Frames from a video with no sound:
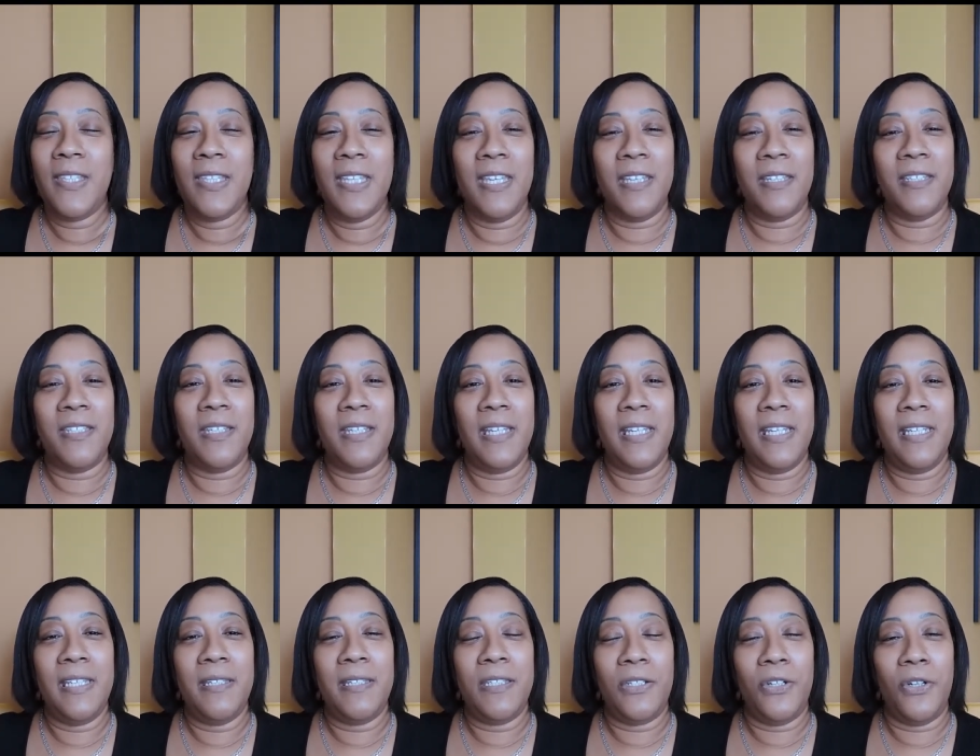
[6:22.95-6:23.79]
And
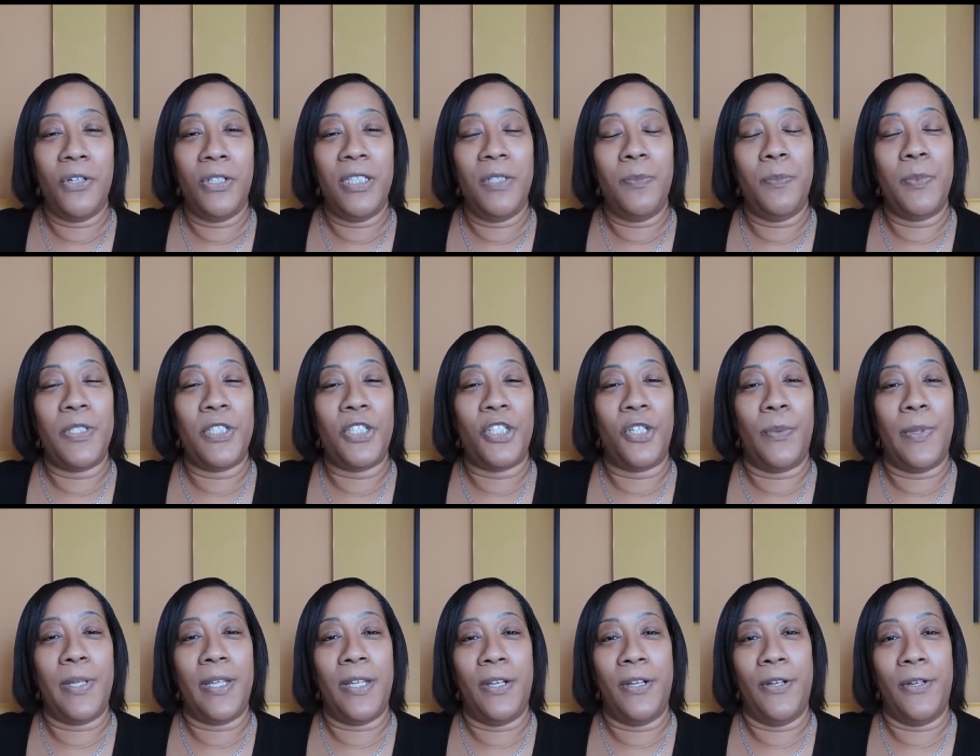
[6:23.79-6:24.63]
in, Shirley was
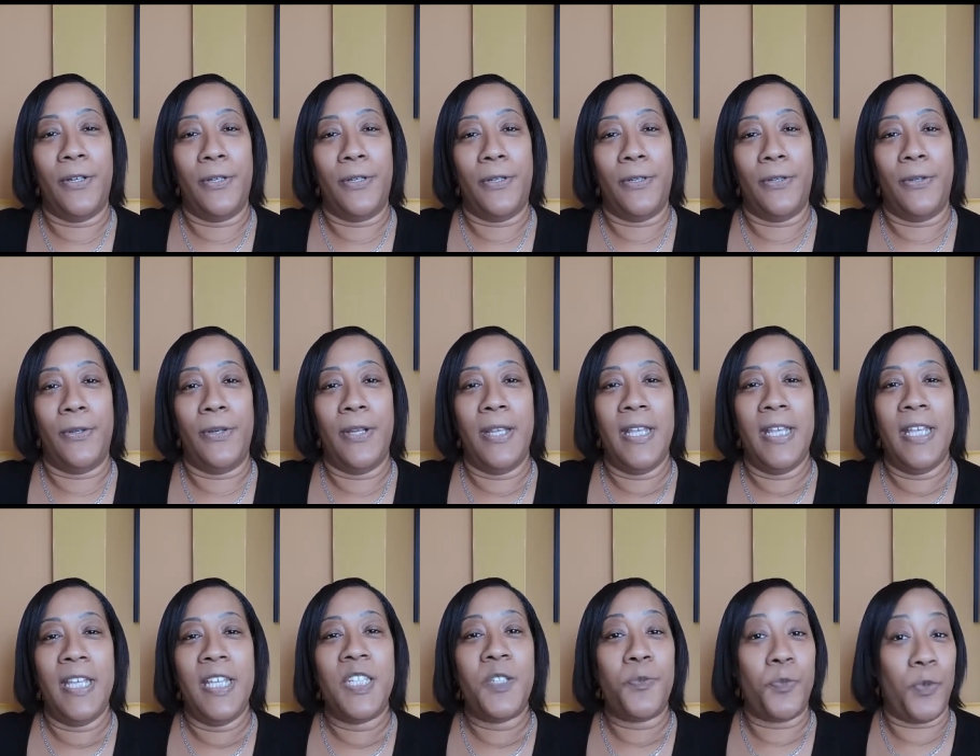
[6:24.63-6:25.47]
showing her
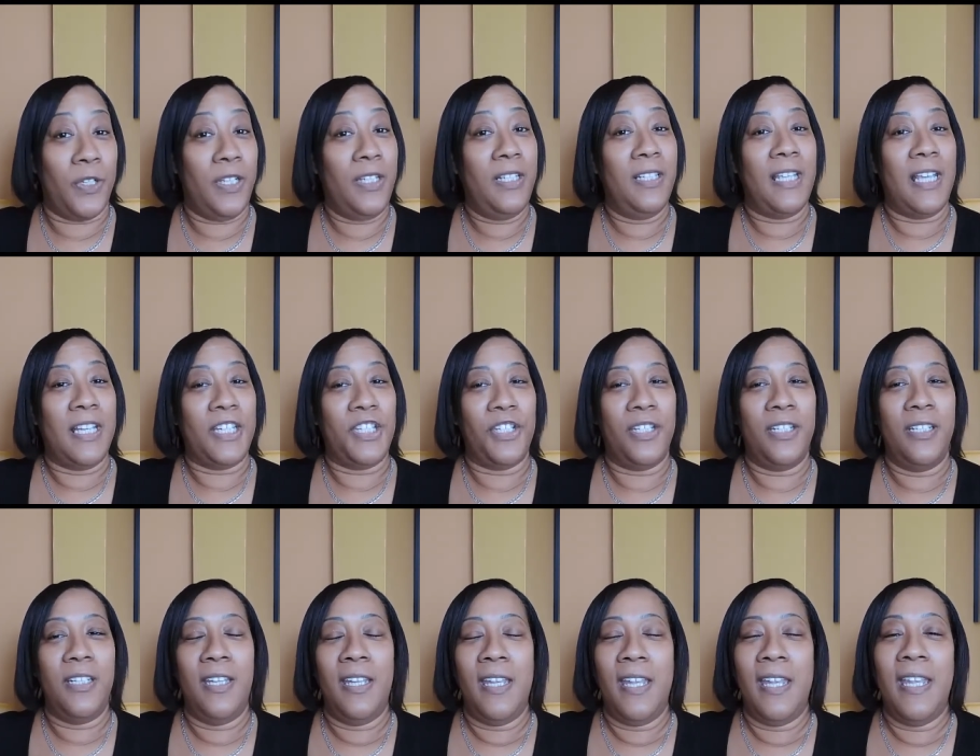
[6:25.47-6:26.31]
spring
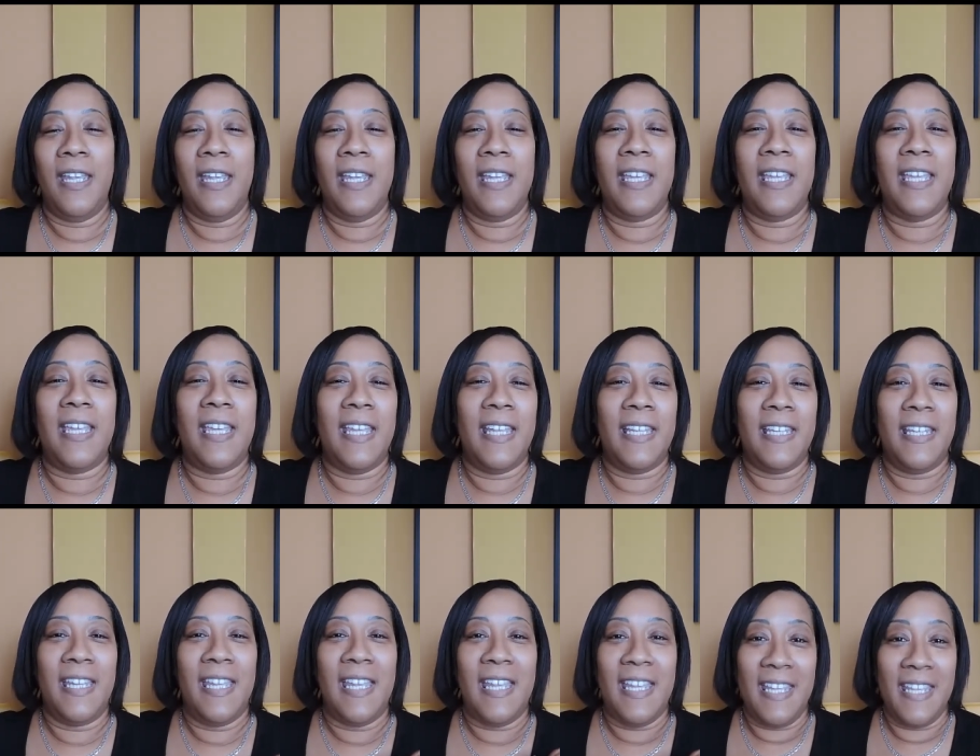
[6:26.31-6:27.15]
collection
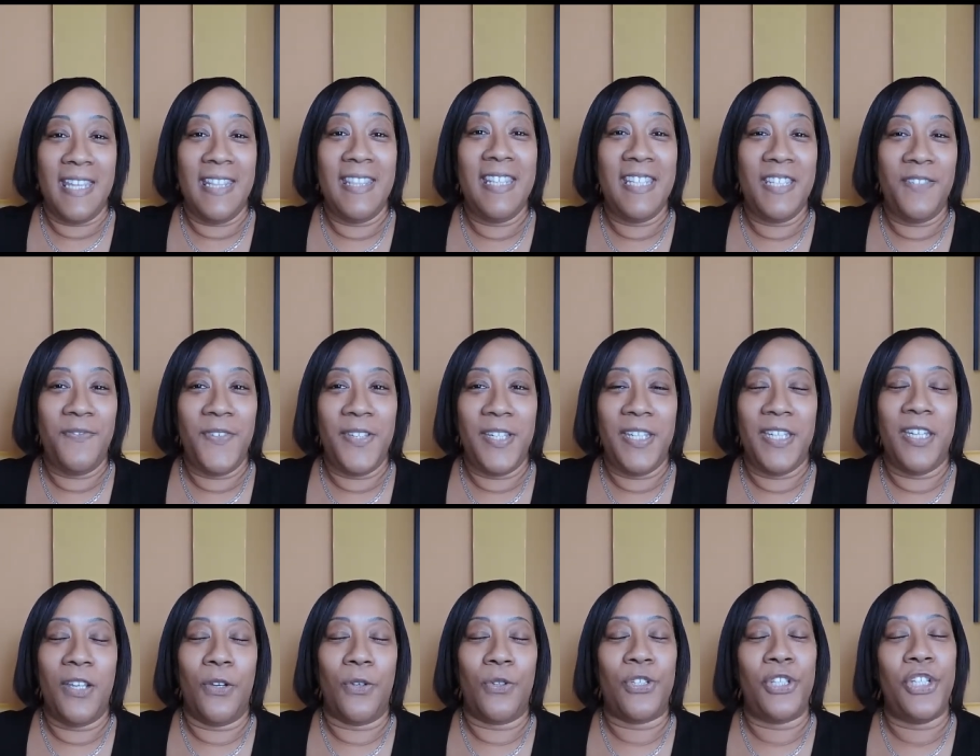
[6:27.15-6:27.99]
and in this
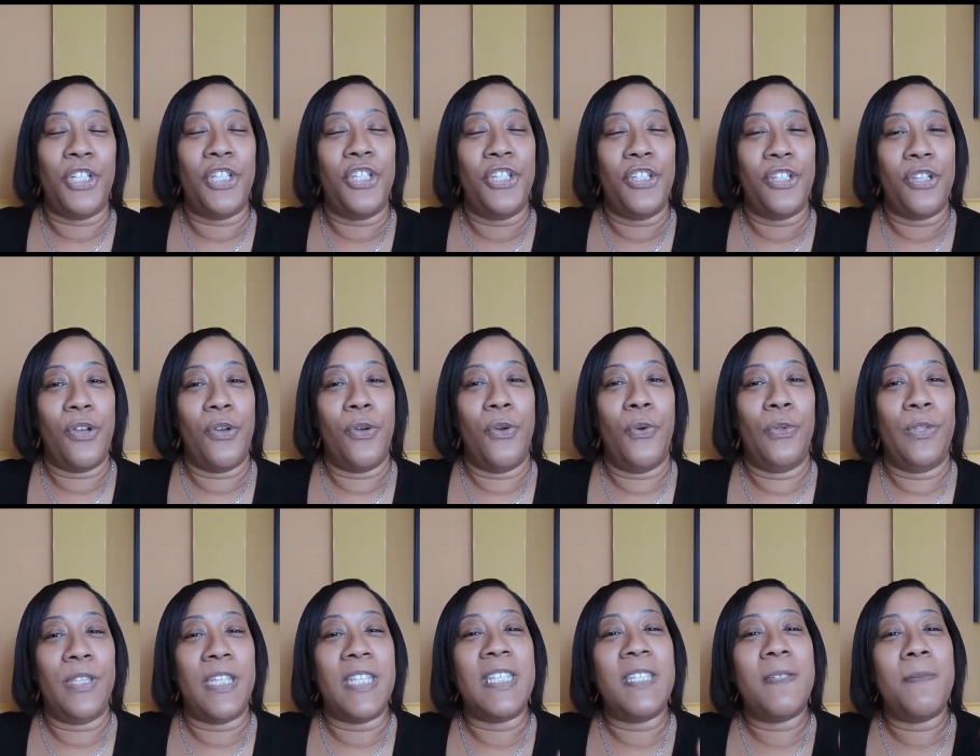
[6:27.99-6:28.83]
video, she
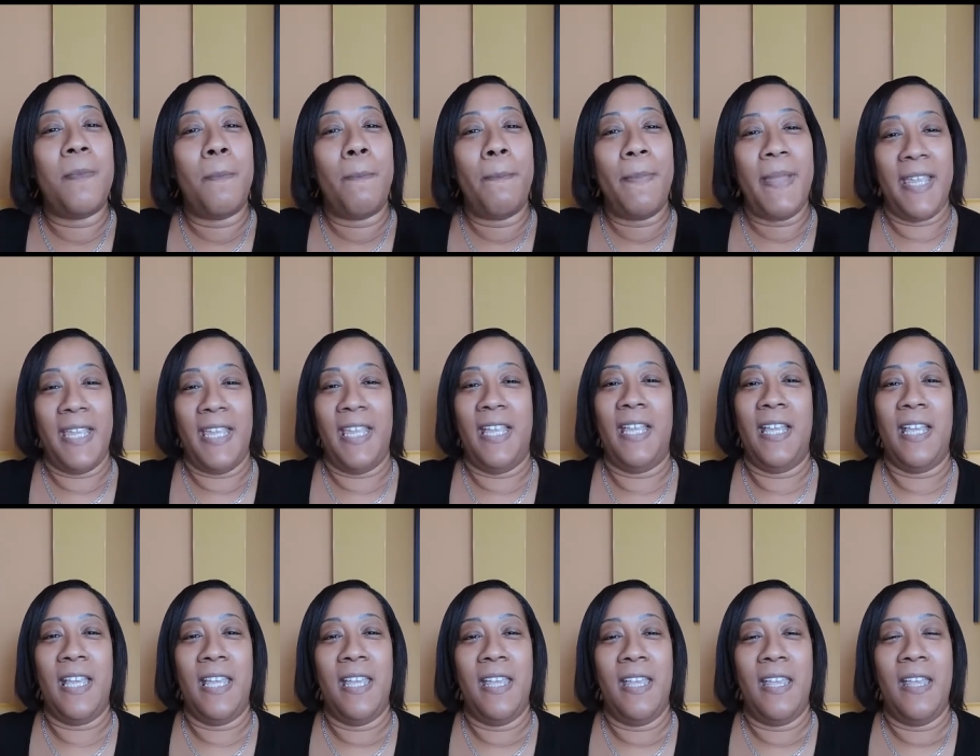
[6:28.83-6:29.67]
showed this
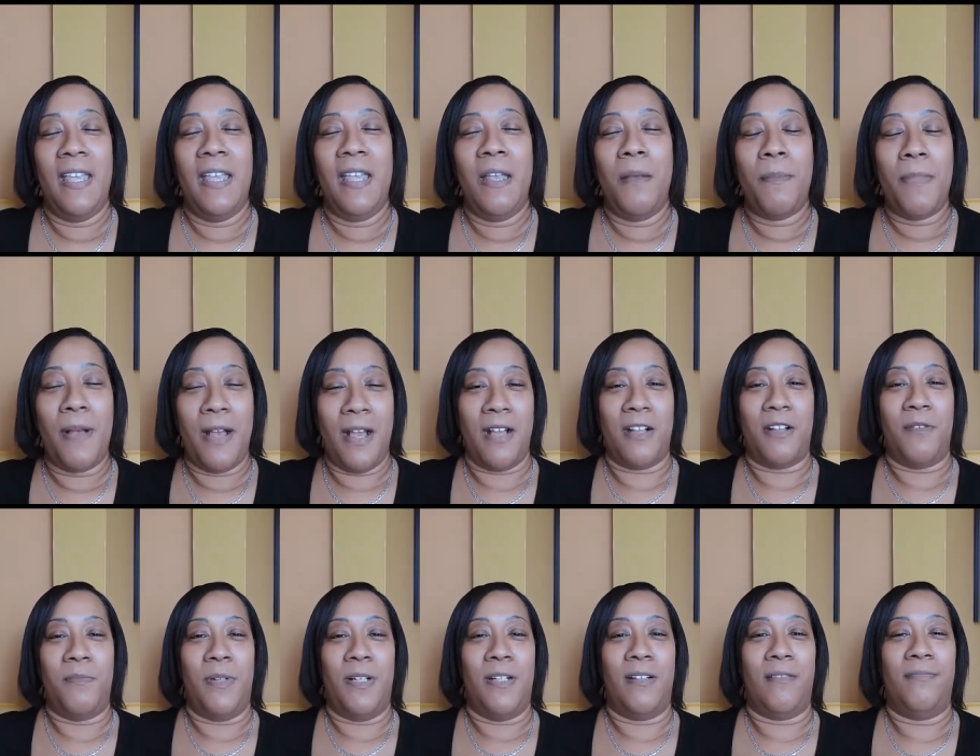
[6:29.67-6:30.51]
pink
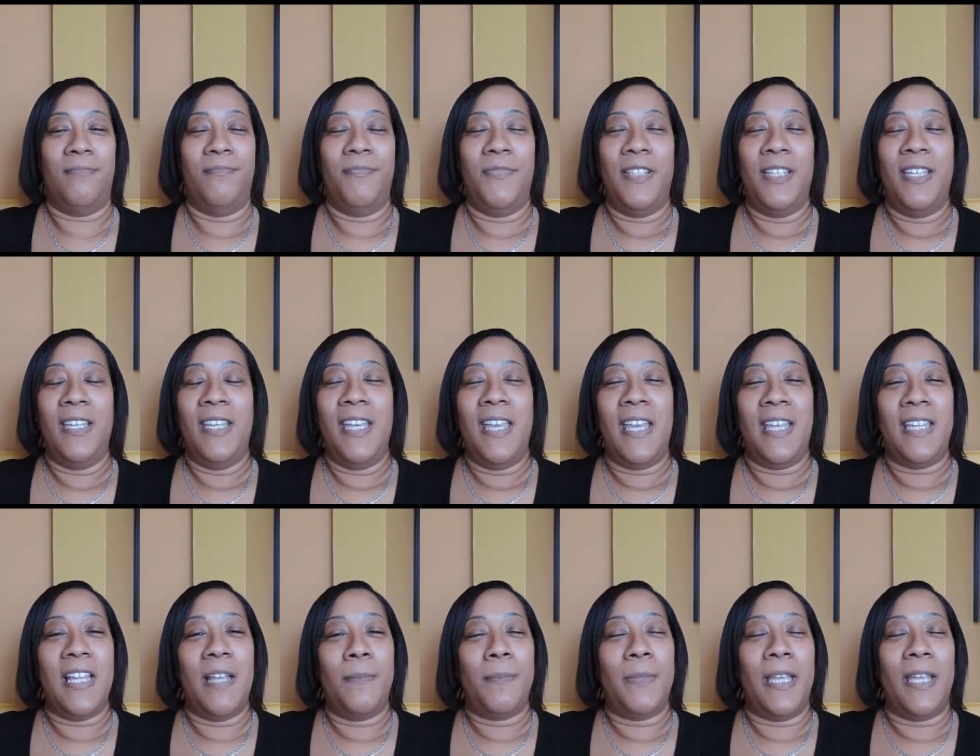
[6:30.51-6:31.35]
pocketbook.
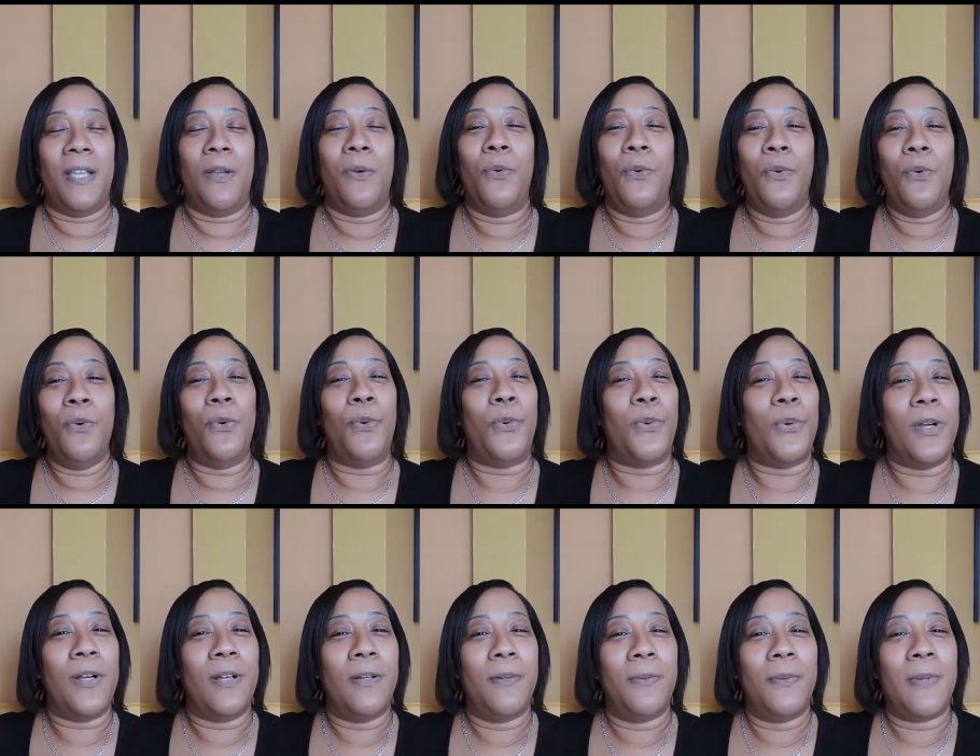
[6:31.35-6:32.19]
And I'm like, ooh,
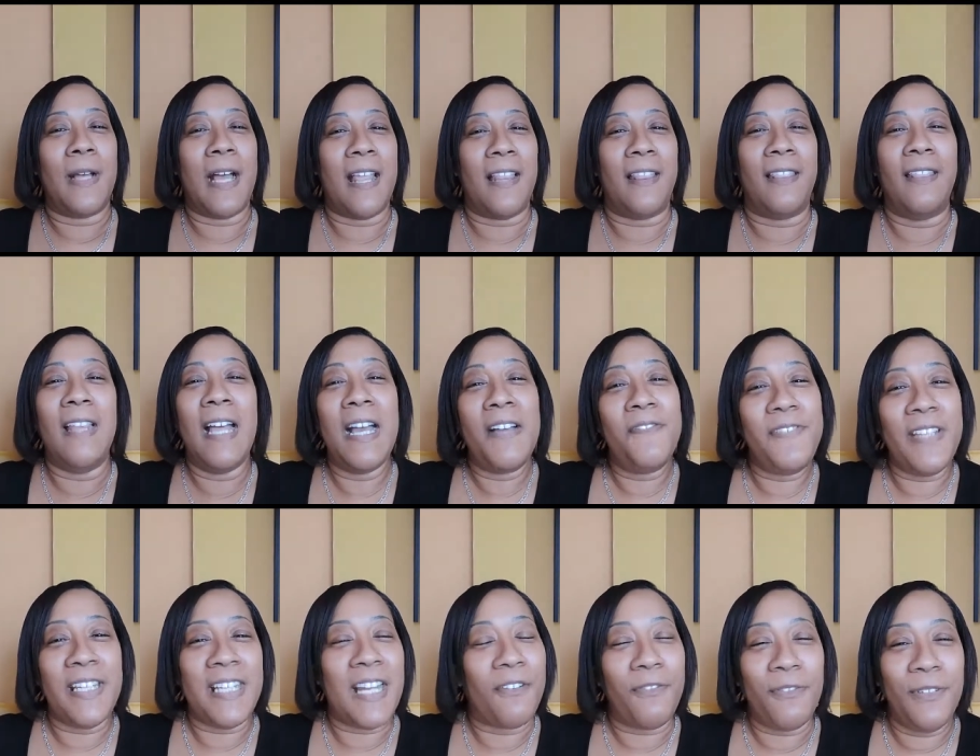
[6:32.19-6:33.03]
I
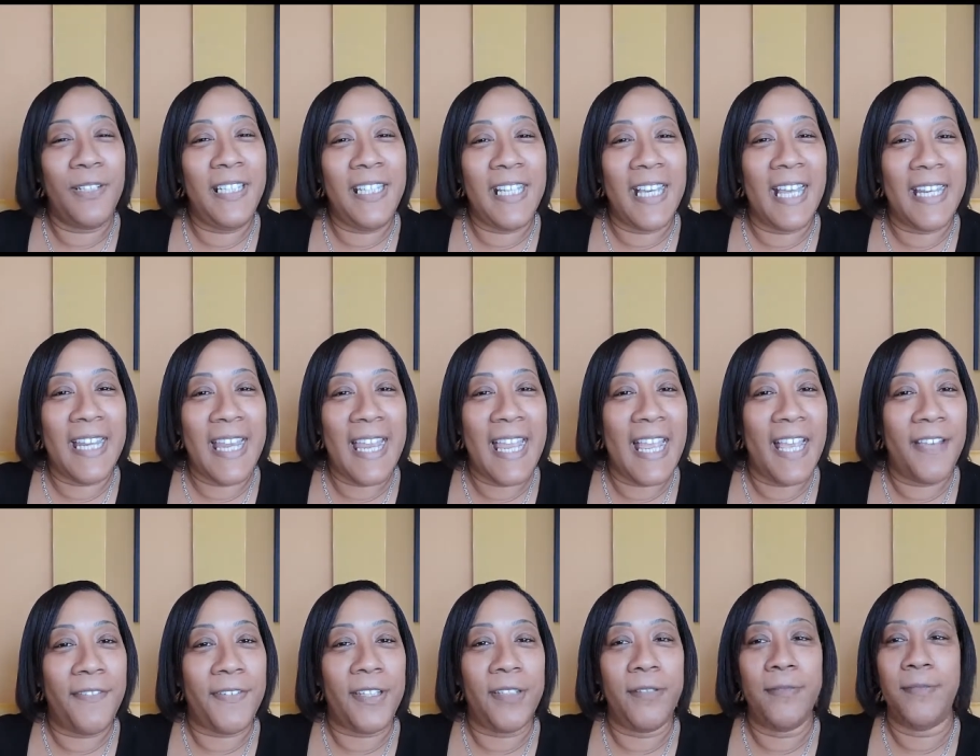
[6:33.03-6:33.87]
loved it. I really got to
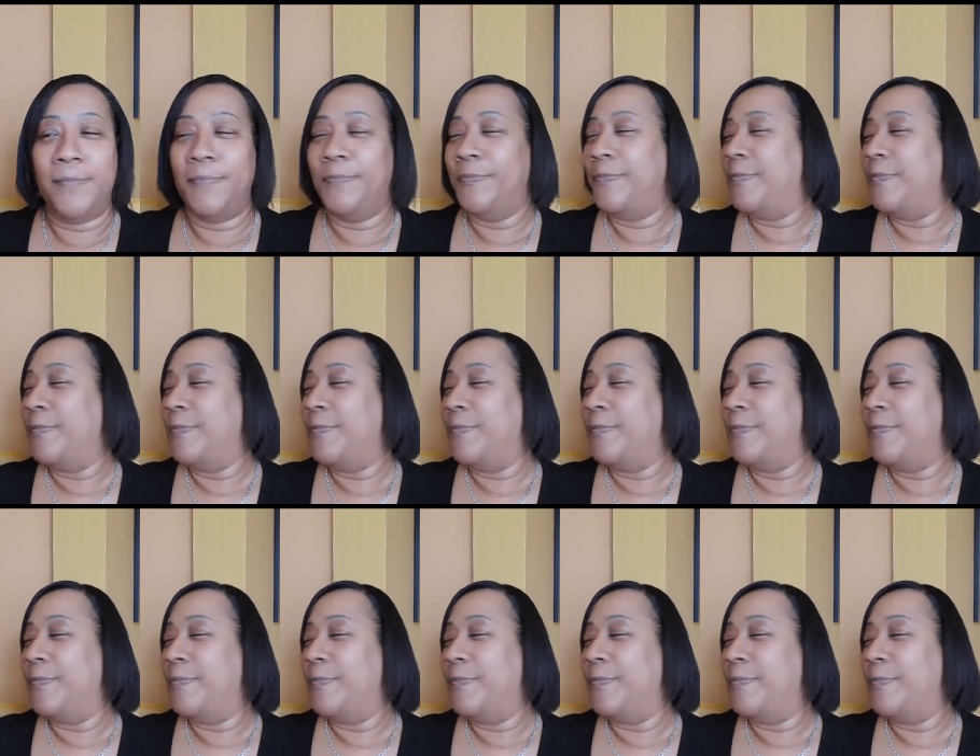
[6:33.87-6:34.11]
have it.